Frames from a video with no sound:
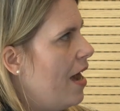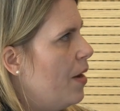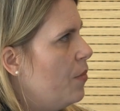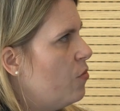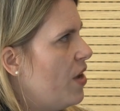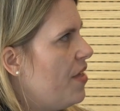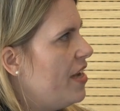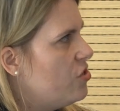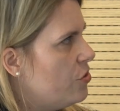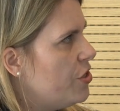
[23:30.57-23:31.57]
where
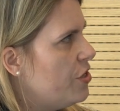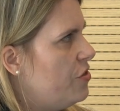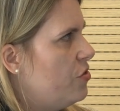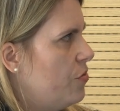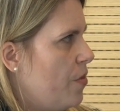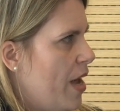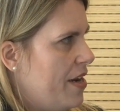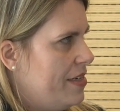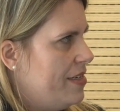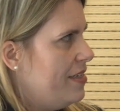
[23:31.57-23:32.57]
they do use
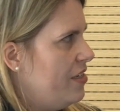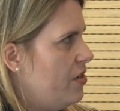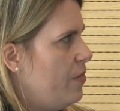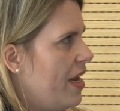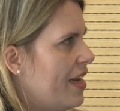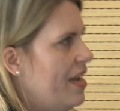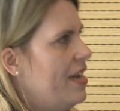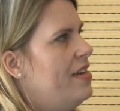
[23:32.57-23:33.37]
automated decision making,